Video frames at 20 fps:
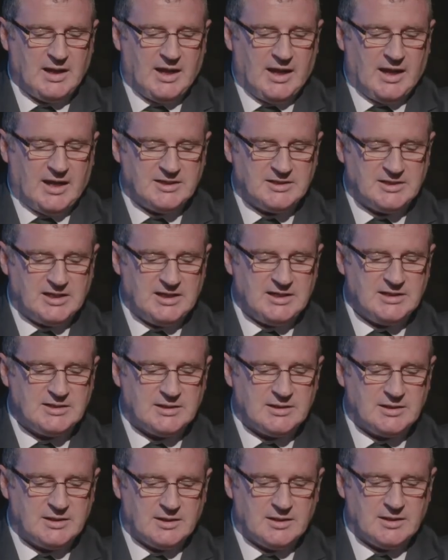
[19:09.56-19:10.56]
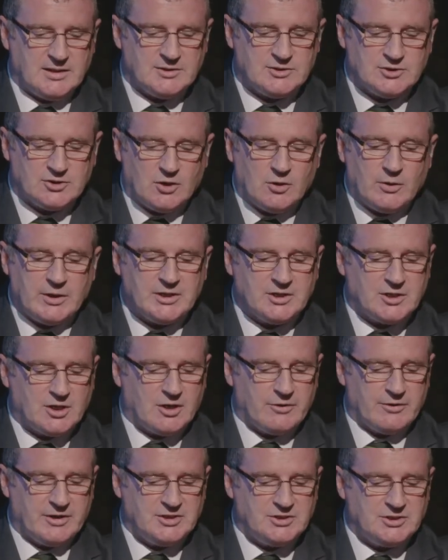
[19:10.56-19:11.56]
Indeed, so
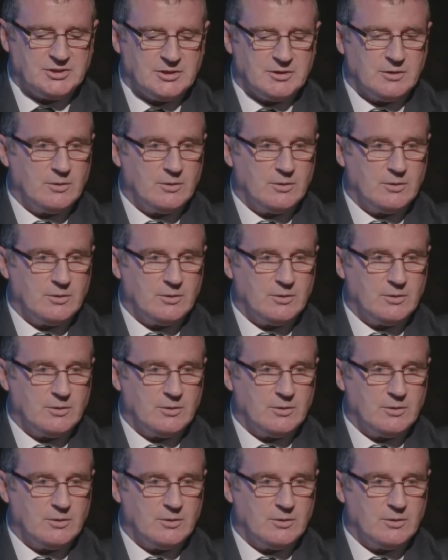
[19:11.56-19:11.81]
encouraged